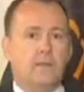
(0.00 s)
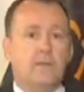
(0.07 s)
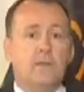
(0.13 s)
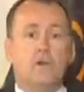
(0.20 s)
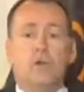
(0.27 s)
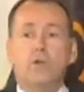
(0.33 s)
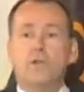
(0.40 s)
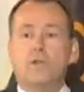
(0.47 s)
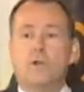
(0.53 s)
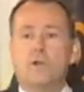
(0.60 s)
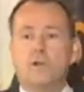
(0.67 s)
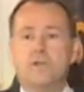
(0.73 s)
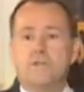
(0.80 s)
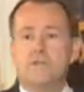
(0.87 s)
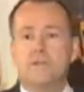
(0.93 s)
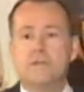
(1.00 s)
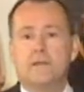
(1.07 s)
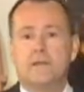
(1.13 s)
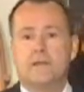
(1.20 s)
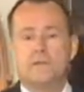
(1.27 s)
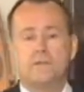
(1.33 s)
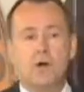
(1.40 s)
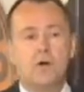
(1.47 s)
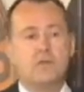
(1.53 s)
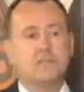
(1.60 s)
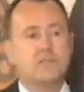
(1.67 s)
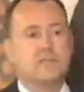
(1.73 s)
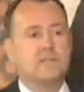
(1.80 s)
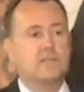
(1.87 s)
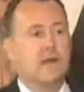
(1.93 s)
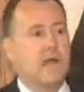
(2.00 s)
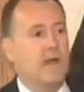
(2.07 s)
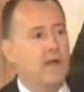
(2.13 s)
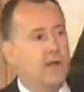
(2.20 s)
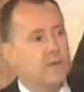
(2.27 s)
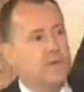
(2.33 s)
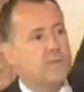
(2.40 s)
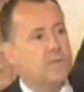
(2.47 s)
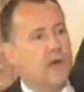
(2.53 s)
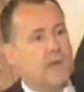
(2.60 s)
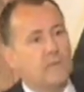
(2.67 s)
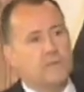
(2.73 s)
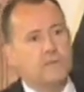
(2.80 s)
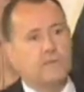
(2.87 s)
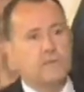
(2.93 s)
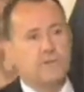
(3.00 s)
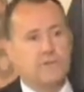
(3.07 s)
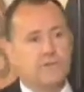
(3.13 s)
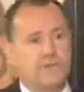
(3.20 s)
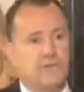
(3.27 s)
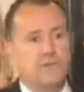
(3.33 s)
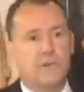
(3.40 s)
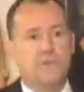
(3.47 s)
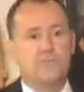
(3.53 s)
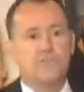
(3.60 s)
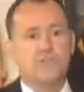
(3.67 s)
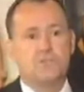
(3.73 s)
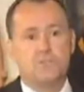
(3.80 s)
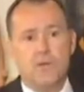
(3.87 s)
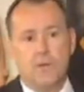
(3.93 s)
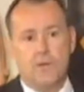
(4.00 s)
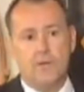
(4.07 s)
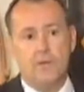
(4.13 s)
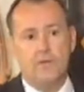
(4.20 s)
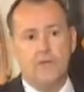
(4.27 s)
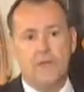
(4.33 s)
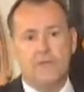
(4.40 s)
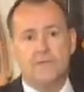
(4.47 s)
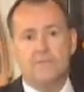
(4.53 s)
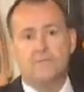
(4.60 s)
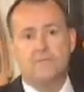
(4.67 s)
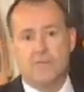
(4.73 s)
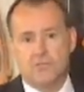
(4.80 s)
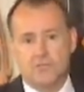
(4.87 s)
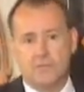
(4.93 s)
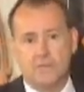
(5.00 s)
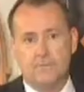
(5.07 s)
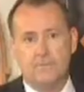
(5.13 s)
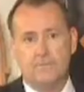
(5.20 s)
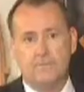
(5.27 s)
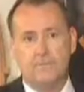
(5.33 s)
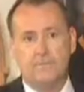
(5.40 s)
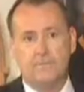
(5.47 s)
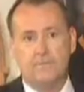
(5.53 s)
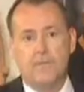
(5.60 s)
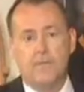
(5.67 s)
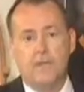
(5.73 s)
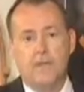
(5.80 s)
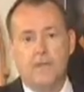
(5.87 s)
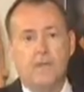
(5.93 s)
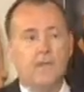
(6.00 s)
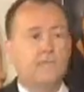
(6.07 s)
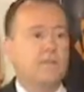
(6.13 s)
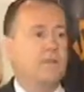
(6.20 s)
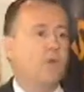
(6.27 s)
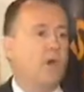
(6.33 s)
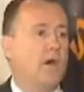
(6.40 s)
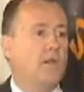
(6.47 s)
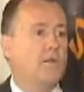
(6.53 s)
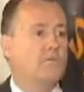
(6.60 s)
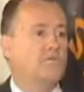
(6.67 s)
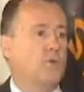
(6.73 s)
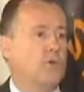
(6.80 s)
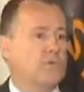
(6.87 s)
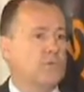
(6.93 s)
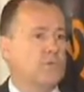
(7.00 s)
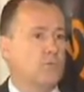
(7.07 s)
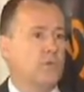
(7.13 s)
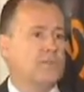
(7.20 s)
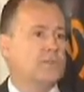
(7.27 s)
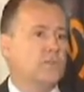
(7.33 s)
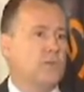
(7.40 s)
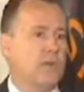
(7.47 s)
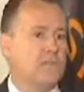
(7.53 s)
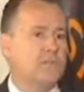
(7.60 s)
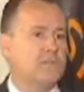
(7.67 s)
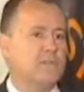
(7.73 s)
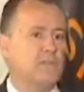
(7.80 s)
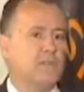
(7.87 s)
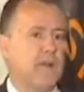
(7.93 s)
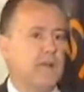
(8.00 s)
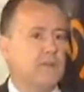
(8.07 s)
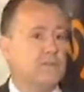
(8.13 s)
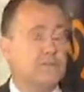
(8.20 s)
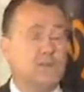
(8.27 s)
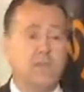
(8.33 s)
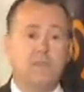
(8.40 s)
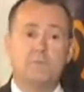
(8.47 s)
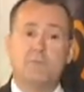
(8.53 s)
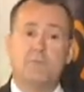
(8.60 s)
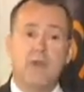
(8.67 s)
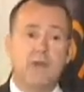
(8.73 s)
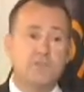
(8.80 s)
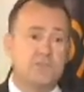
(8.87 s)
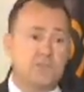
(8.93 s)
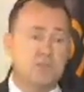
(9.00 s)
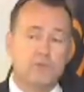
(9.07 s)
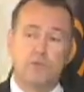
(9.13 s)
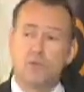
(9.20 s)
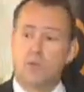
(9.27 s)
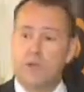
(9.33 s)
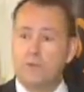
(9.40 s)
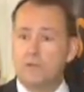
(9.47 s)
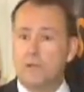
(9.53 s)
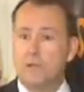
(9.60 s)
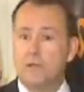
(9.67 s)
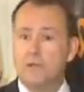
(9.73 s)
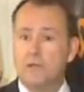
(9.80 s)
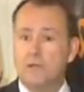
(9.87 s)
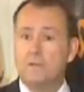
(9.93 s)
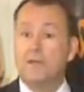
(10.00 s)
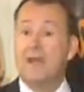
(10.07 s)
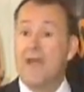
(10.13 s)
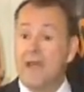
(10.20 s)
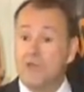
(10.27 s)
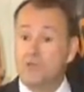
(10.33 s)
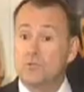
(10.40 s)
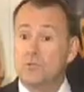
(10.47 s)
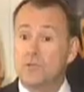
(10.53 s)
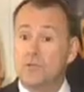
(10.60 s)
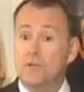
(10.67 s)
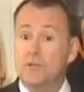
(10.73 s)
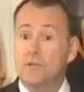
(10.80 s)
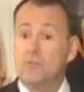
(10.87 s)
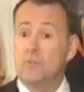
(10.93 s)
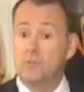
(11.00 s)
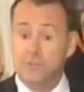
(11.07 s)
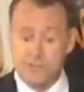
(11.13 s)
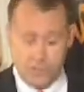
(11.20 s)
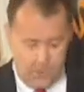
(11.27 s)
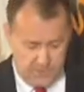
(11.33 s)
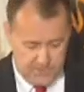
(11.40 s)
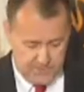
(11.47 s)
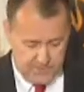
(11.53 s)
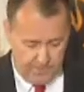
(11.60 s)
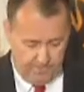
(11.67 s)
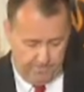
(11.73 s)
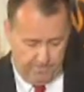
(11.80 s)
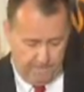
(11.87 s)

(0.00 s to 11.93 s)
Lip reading: You know, Oregonians have long since tired of the politics of despair and division. They want a voice to reach across the entire state, but not just with rhetoric, but actually with results.